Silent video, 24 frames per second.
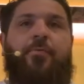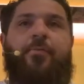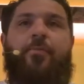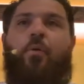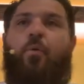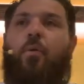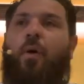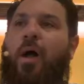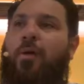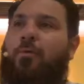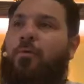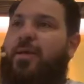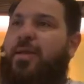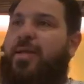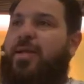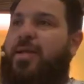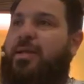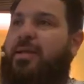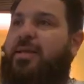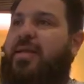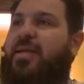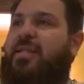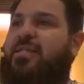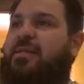Why would he
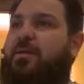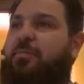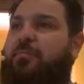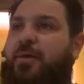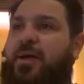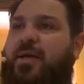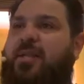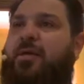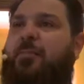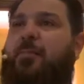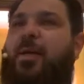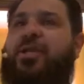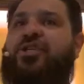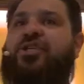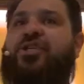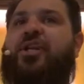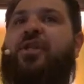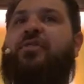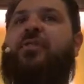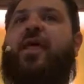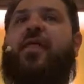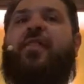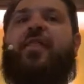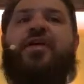need to bring the mention
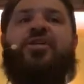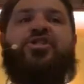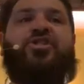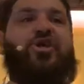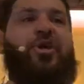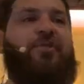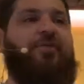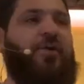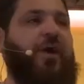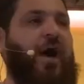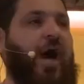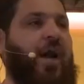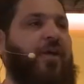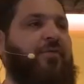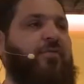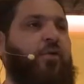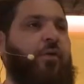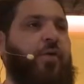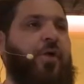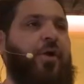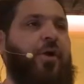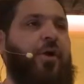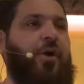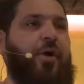in that they serve a God of
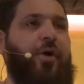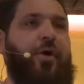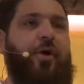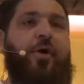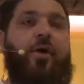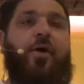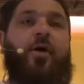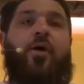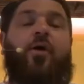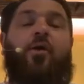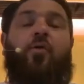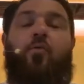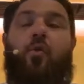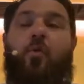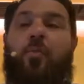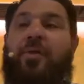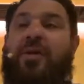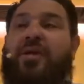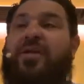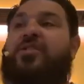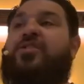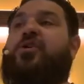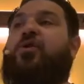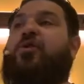order? Well,
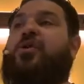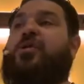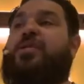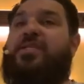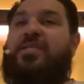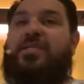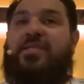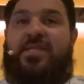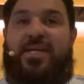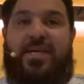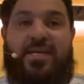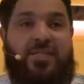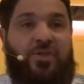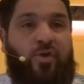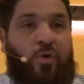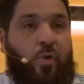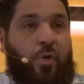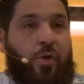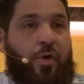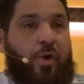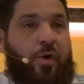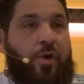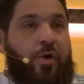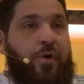because there was
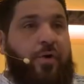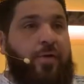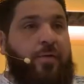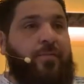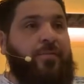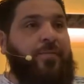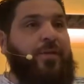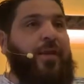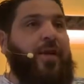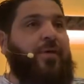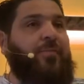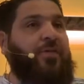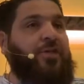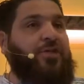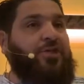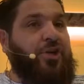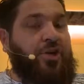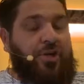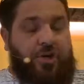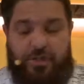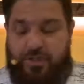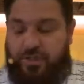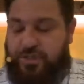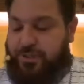disorder in the
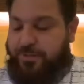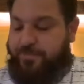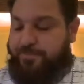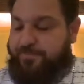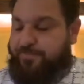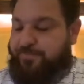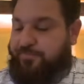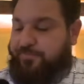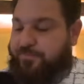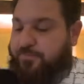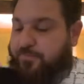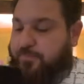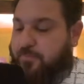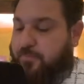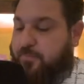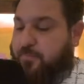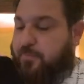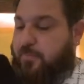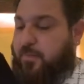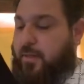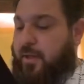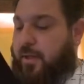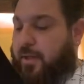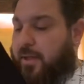church.
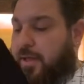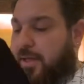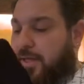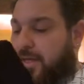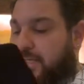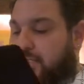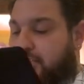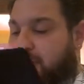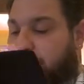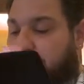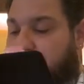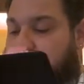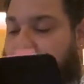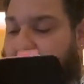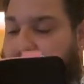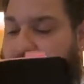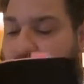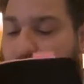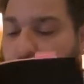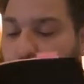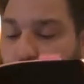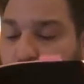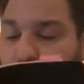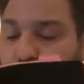So again,
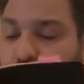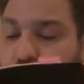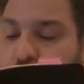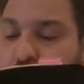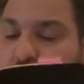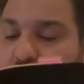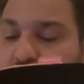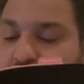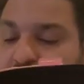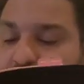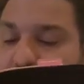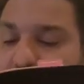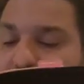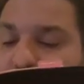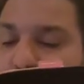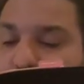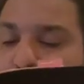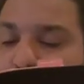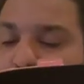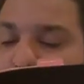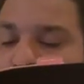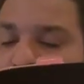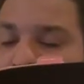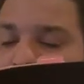I want you to understand
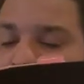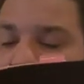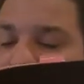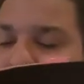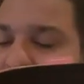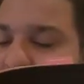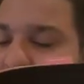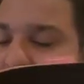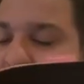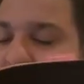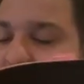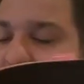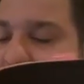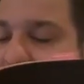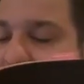Christ is the head of